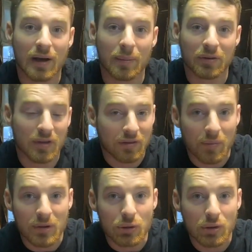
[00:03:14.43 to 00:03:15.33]
it's not
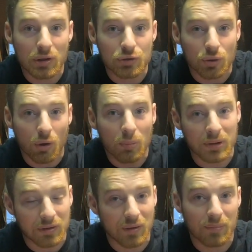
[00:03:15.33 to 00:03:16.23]
something you can control,
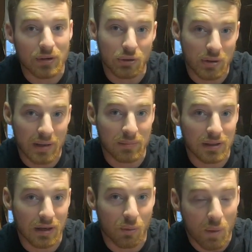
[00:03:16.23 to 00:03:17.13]
but it's something you can
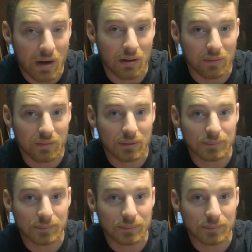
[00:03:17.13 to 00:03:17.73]
be aware of.